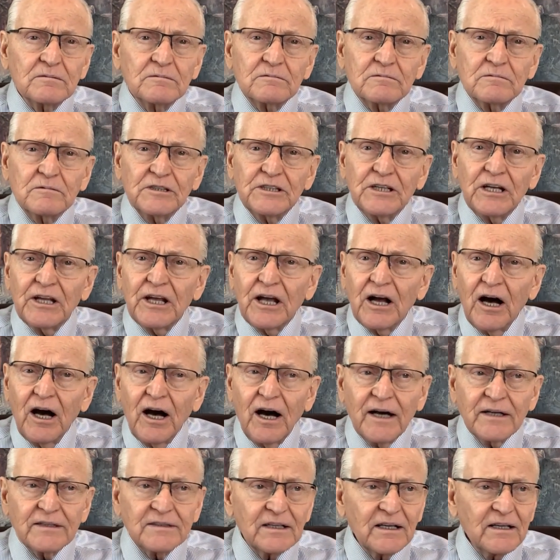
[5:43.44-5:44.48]
really
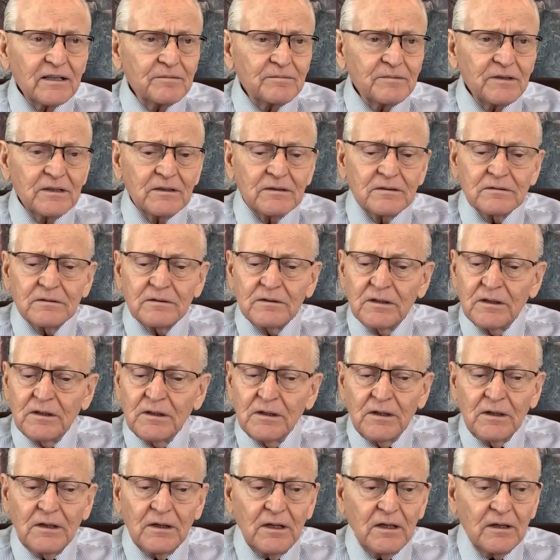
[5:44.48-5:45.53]
hot. I mean,
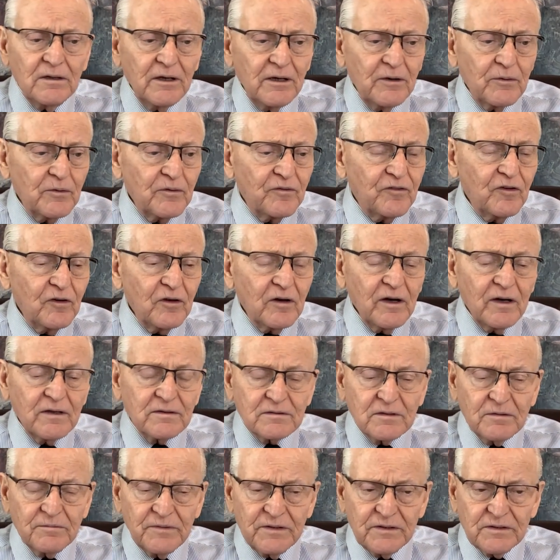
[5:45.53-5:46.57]
there were Full
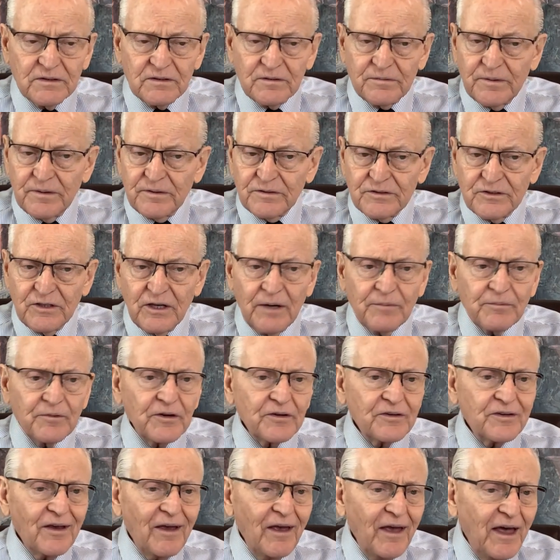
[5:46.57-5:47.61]
Gospel Businessmen
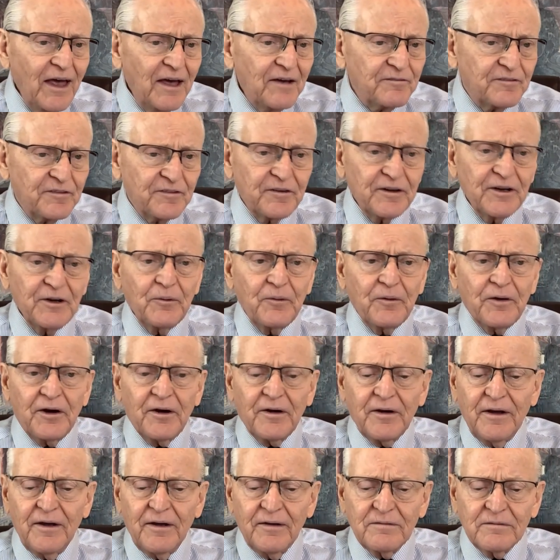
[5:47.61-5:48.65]
chapters
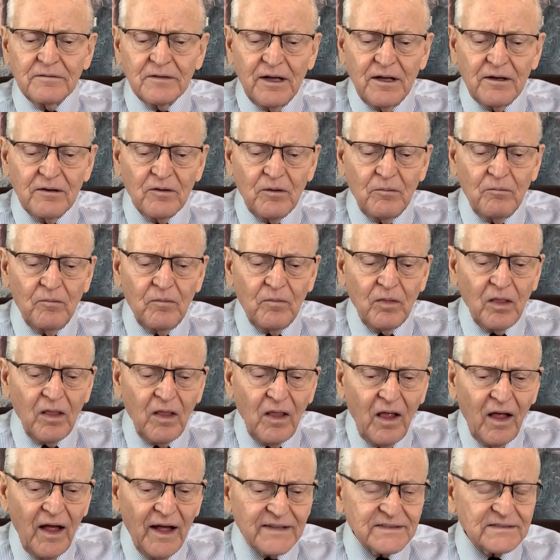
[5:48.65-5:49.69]
everywhere, and
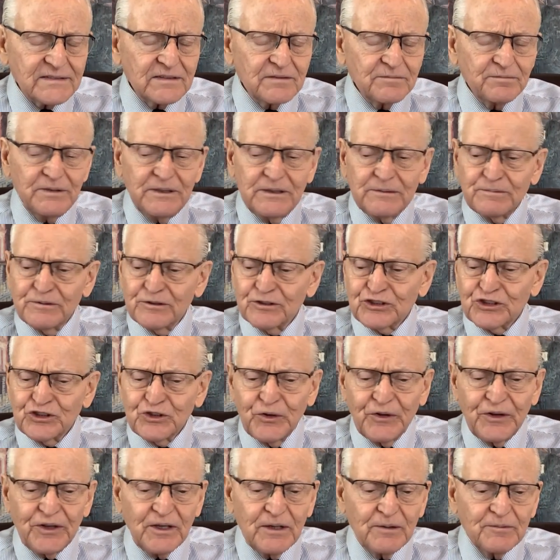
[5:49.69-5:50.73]
lots of people
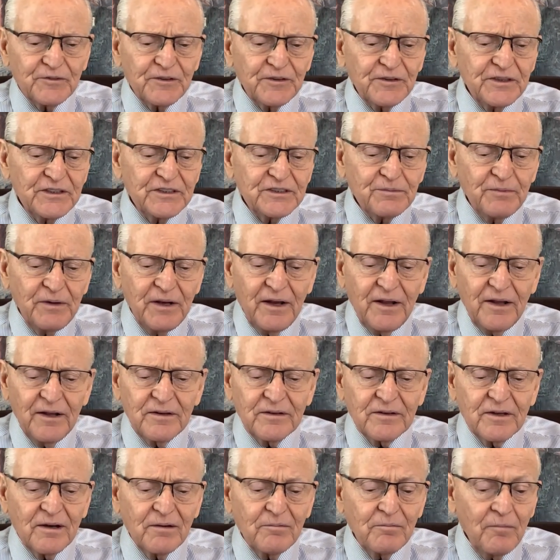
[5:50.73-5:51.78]
showing up for these
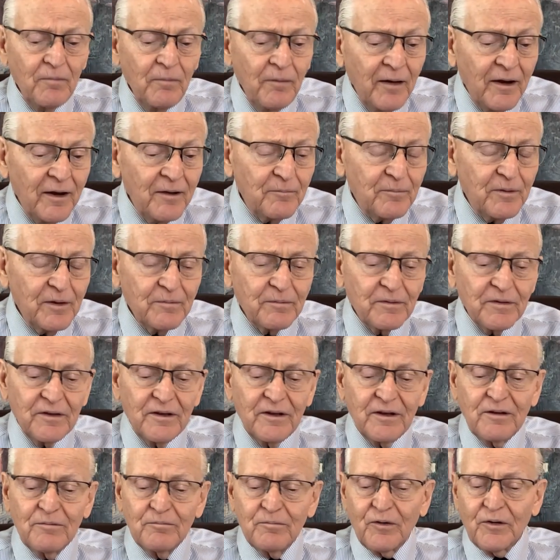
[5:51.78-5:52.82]
meetings, and many people
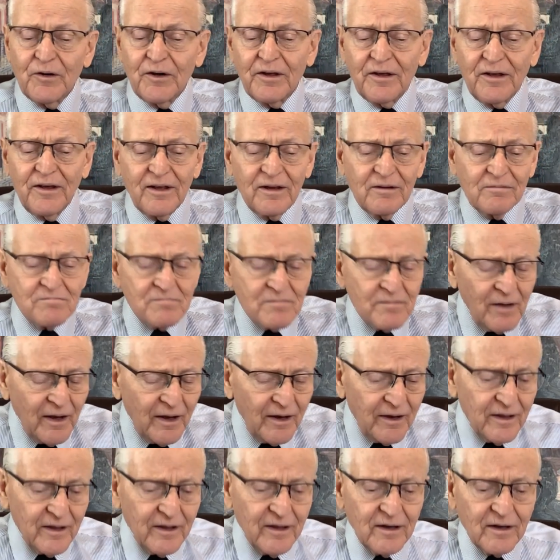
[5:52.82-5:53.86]
getting born again,
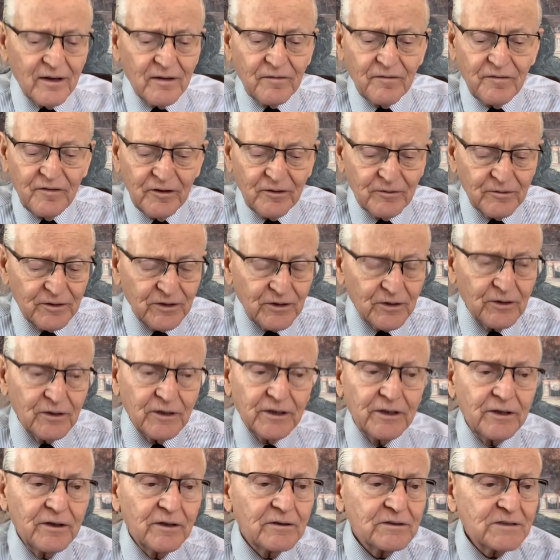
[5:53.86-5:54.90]
many getting filled with the
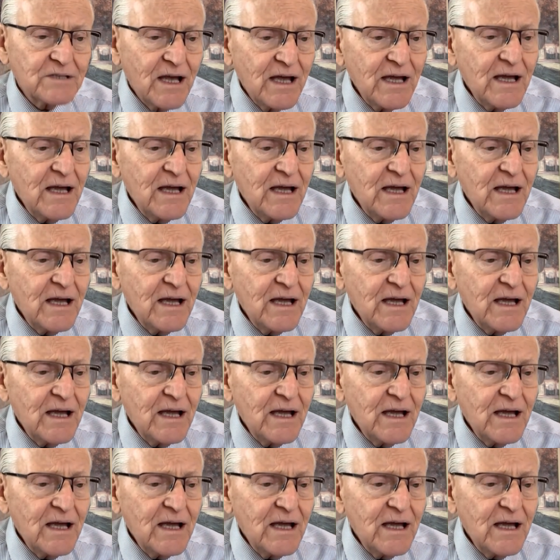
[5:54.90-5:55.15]
Holy Ghost.